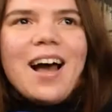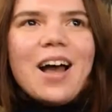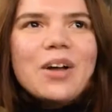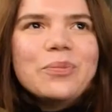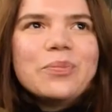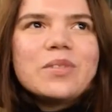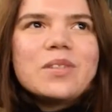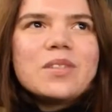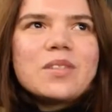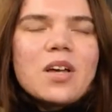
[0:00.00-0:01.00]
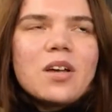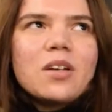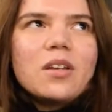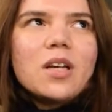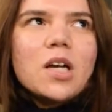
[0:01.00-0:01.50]
Um,
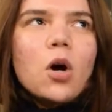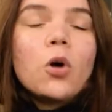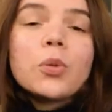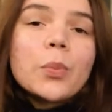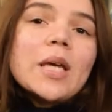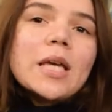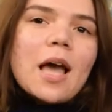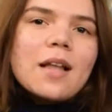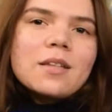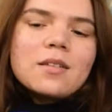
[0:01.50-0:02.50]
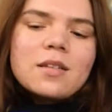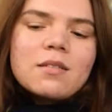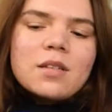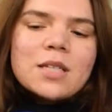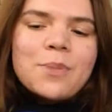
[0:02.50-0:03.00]
so on a weekend
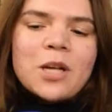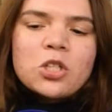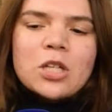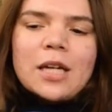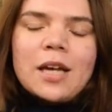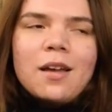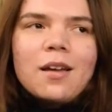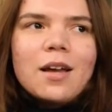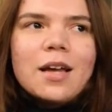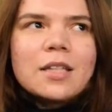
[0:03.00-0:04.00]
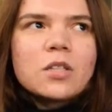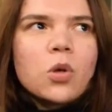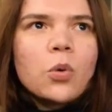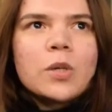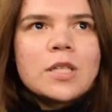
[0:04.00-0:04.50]
especially, it's
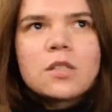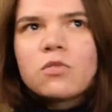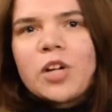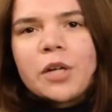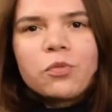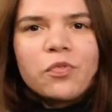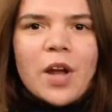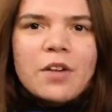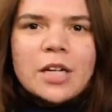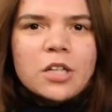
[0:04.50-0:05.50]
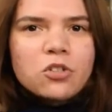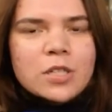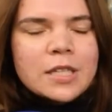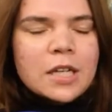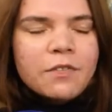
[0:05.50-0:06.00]
always like very
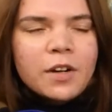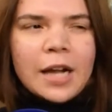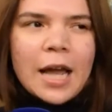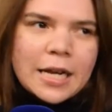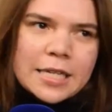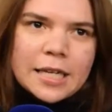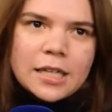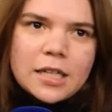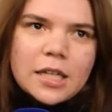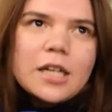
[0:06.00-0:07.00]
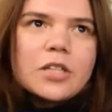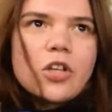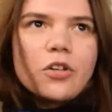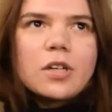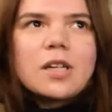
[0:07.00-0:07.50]
interesting, very hectic.
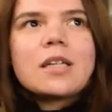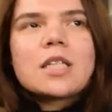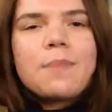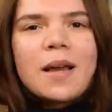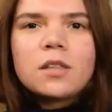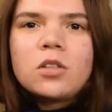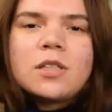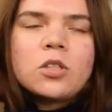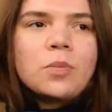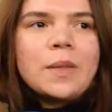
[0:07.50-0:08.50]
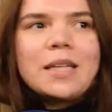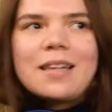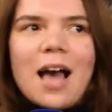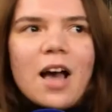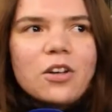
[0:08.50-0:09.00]
So you can expect it to be
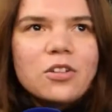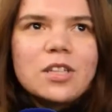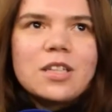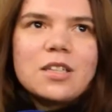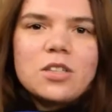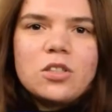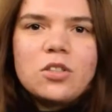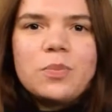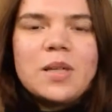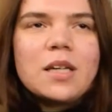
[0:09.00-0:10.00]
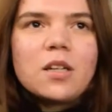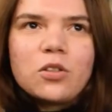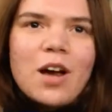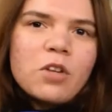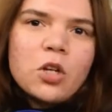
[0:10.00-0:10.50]
loud and to be
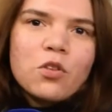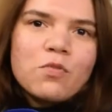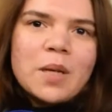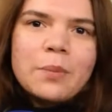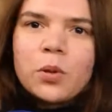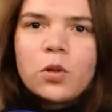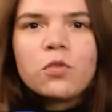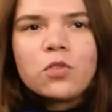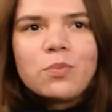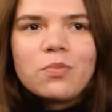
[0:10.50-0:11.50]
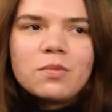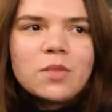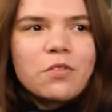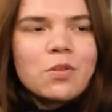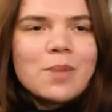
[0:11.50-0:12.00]
to have a lot of people from
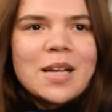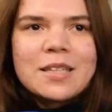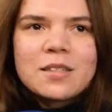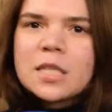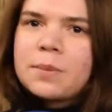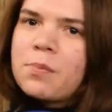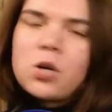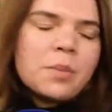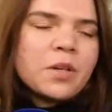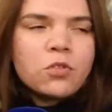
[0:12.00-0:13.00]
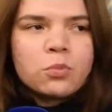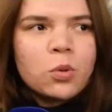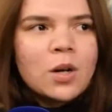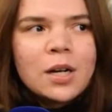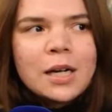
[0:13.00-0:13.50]
different places, people coming from
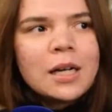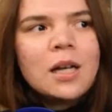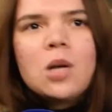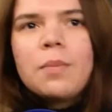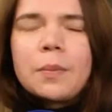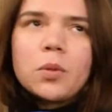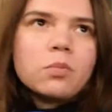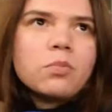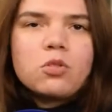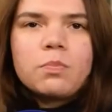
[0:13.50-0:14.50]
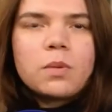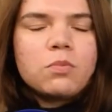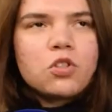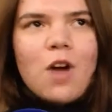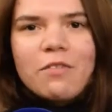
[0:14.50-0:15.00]
work, people
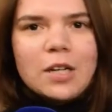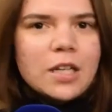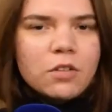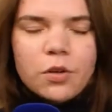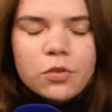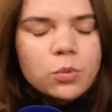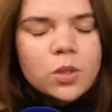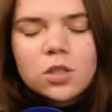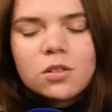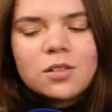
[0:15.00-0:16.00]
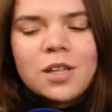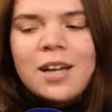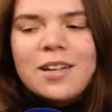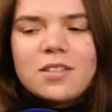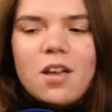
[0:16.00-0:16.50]
traveling around the world.
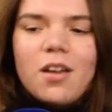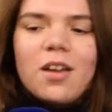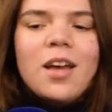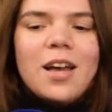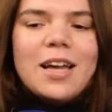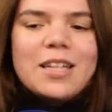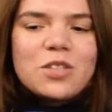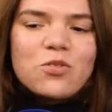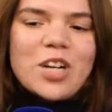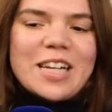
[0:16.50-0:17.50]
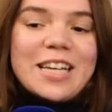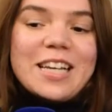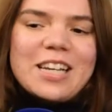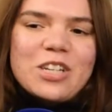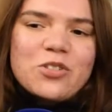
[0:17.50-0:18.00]
So it's really
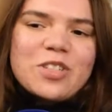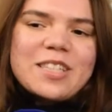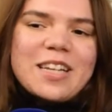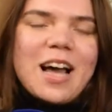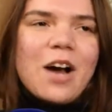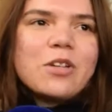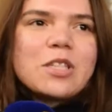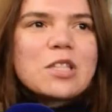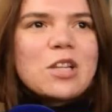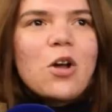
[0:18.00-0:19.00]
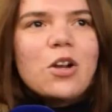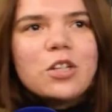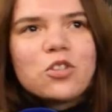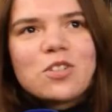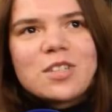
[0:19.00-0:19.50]
interesting how it slowly
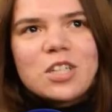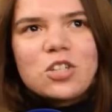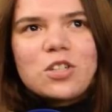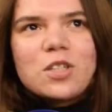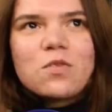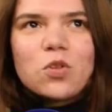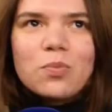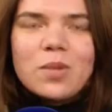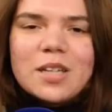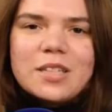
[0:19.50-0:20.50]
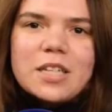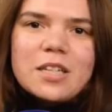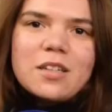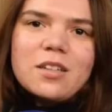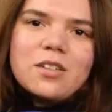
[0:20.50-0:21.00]
transitions from a
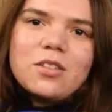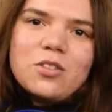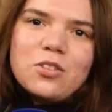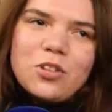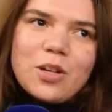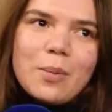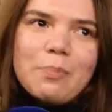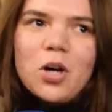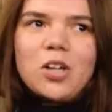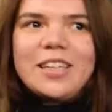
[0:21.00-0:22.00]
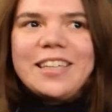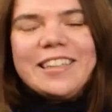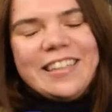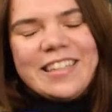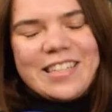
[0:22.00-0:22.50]
dinner to a party.
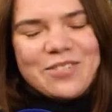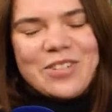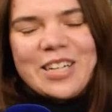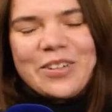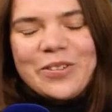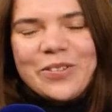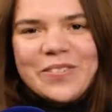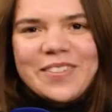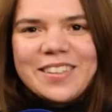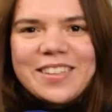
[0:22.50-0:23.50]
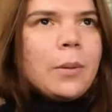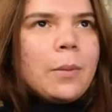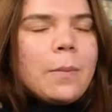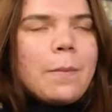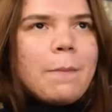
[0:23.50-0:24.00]
it's really cool.
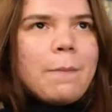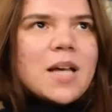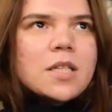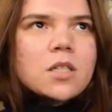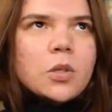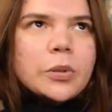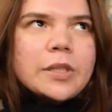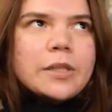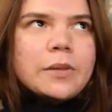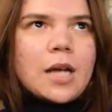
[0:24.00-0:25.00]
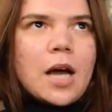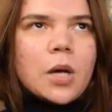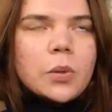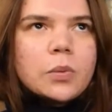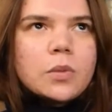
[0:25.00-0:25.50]
Best cocktail in
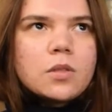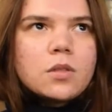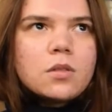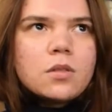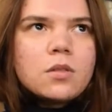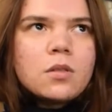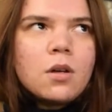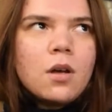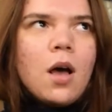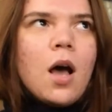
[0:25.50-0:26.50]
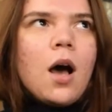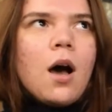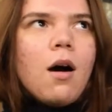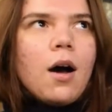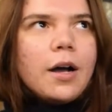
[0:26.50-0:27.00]
house.
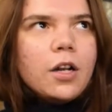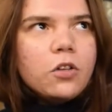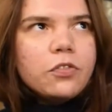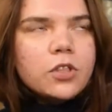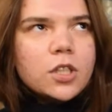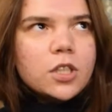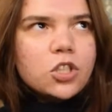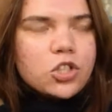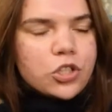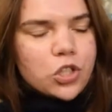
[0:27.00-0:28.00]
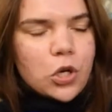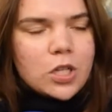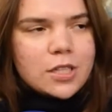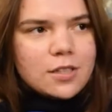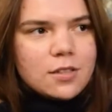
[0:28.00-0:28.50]
I love the Ginger
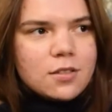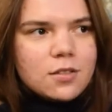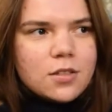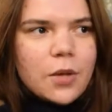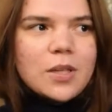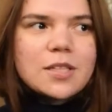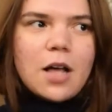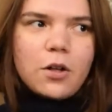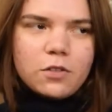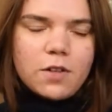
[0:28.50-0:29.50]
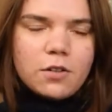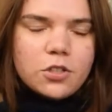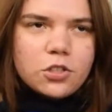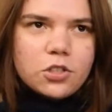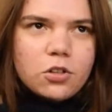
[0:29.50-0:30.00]
Collins, so it's elderflower
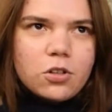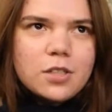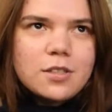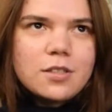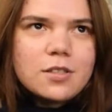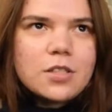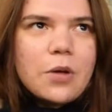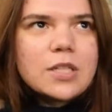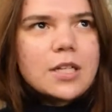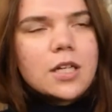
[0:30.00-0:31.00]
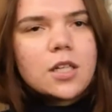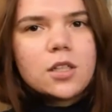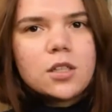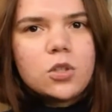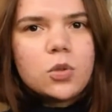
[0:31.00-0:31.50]
and Ginger Collins, so it's like a
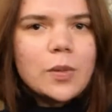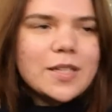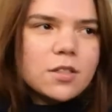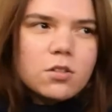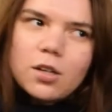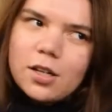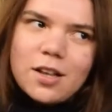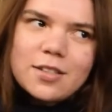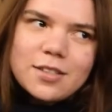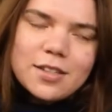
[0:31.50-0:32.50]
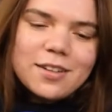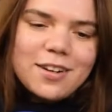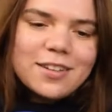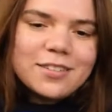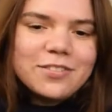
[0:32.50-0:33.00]
twist and a classic
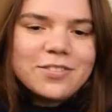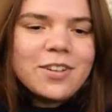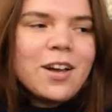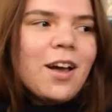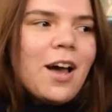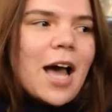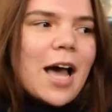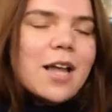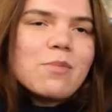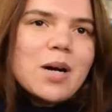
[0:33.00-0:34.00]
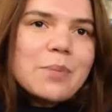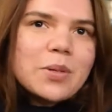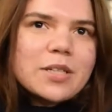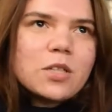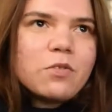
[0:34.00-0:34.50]
kind of. And my
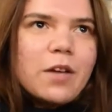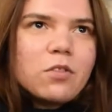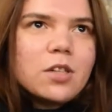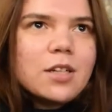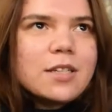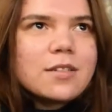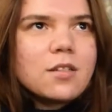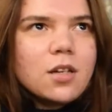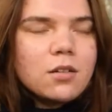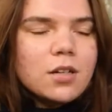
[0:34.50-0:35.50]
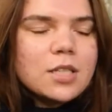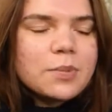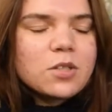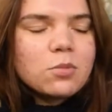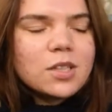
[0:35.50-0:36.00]
personal favorite is uh,
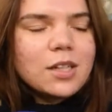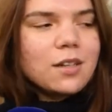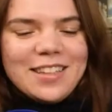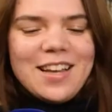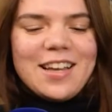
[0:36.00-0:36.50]
espresso martini.